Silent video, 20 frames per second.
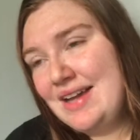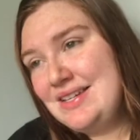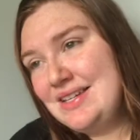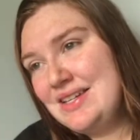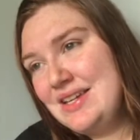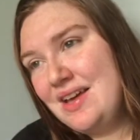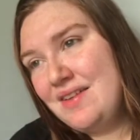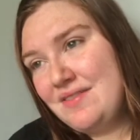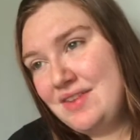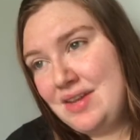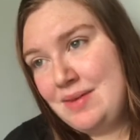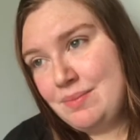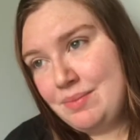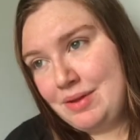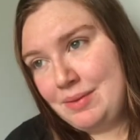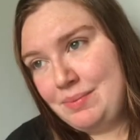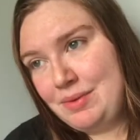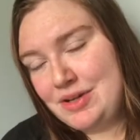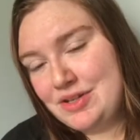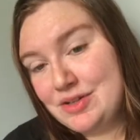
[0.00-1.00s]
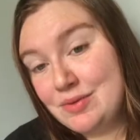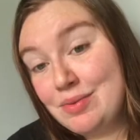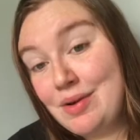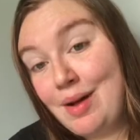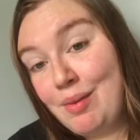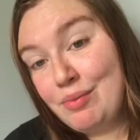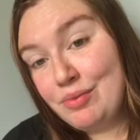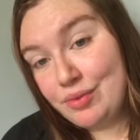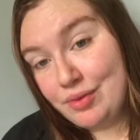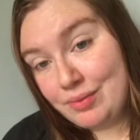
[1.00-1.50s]
didn't have any blood pressure
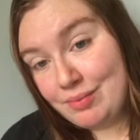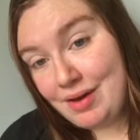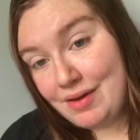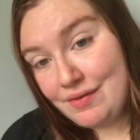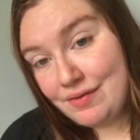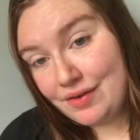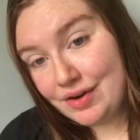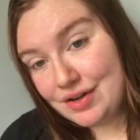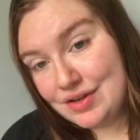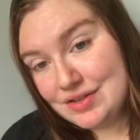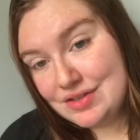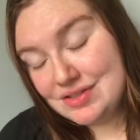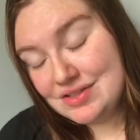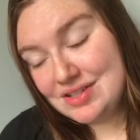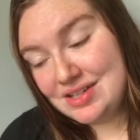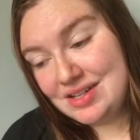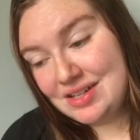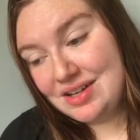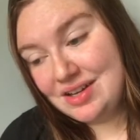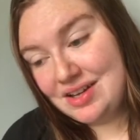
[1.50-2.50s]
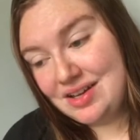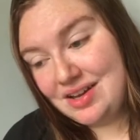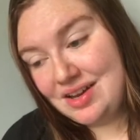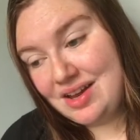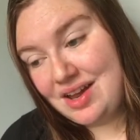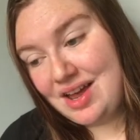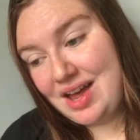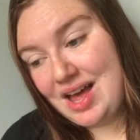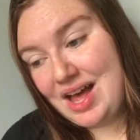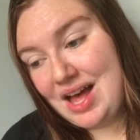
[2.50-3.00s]
problems with my first.
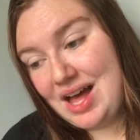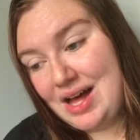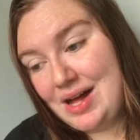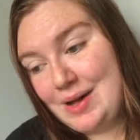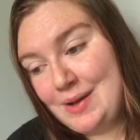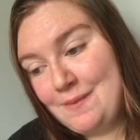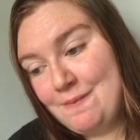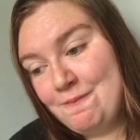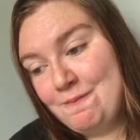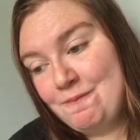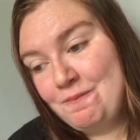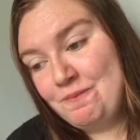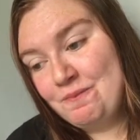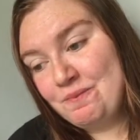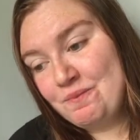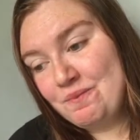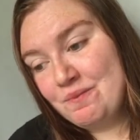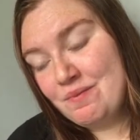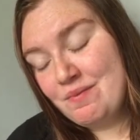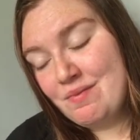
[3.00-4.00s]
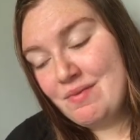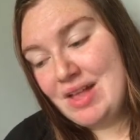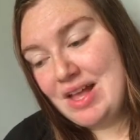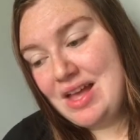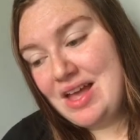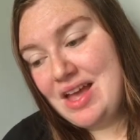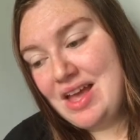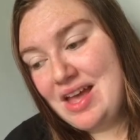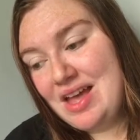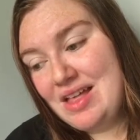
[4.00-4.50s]

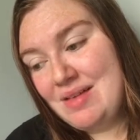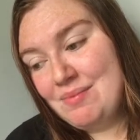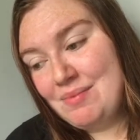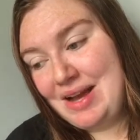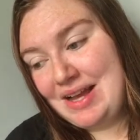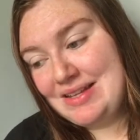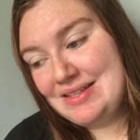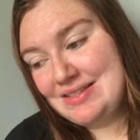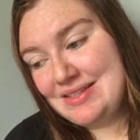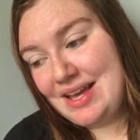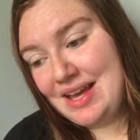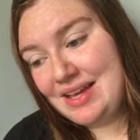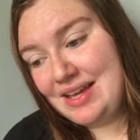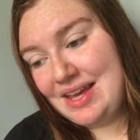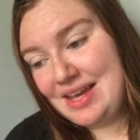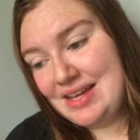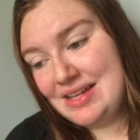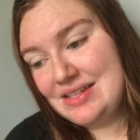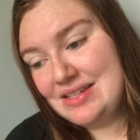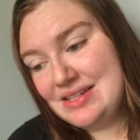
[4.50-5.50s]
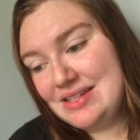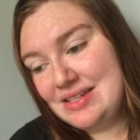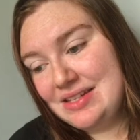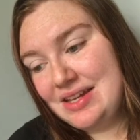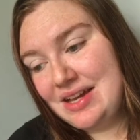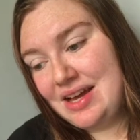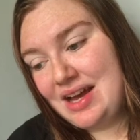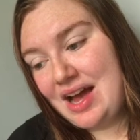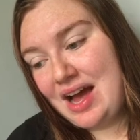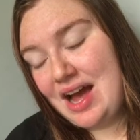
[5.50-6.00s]
My second,
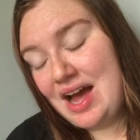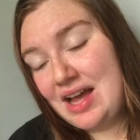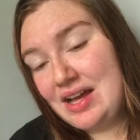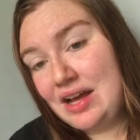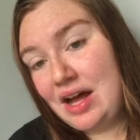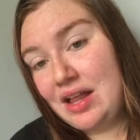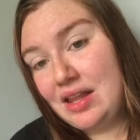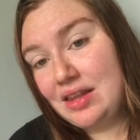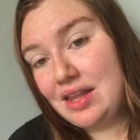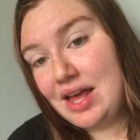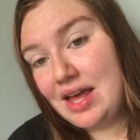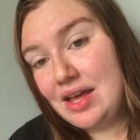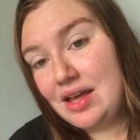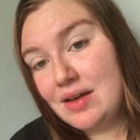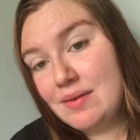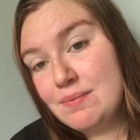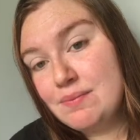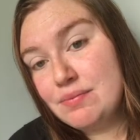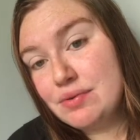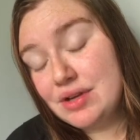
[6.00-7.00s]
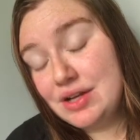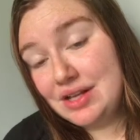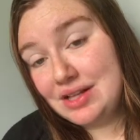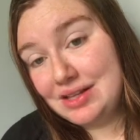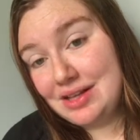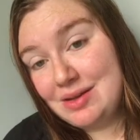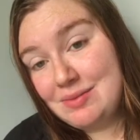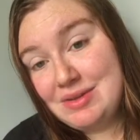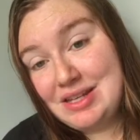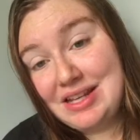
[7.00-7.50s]
I got like
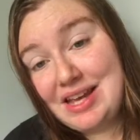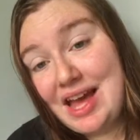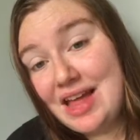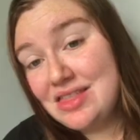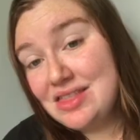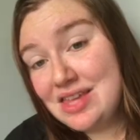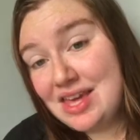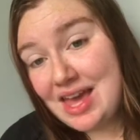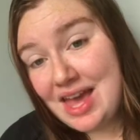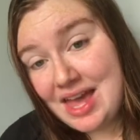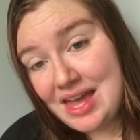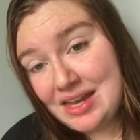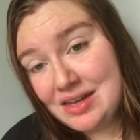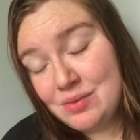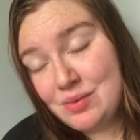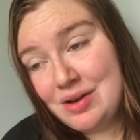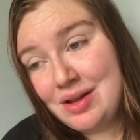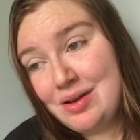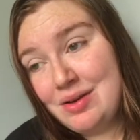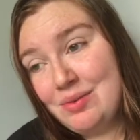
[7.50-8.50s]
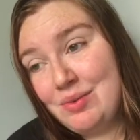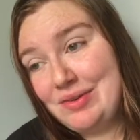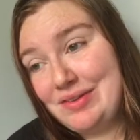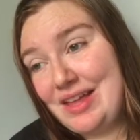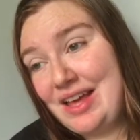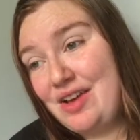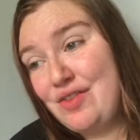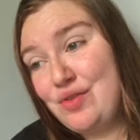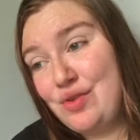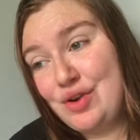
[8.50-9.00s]
preeclamptic at the end when I was
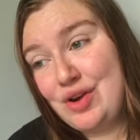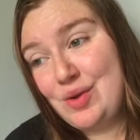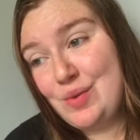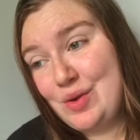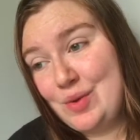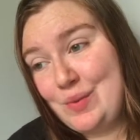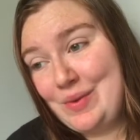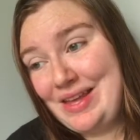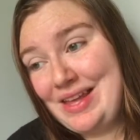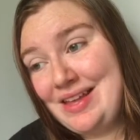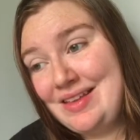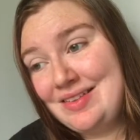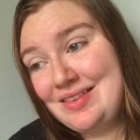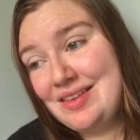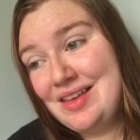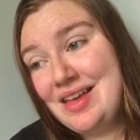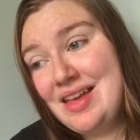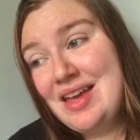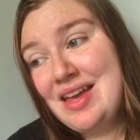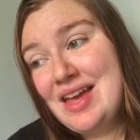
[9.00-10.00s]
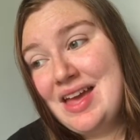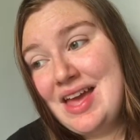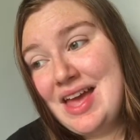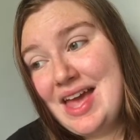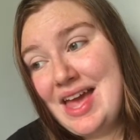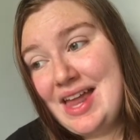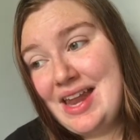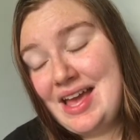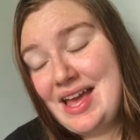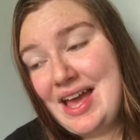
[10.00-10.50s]
like 41 weeks,
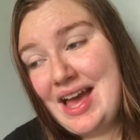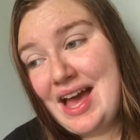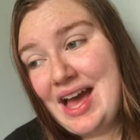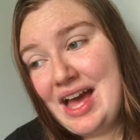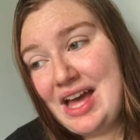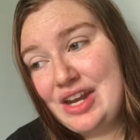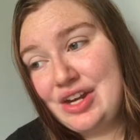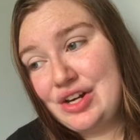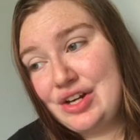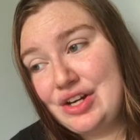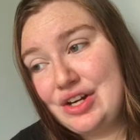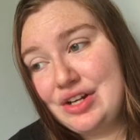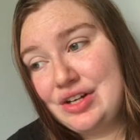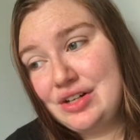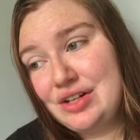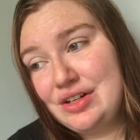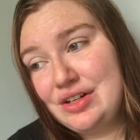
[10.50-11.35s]
and I had her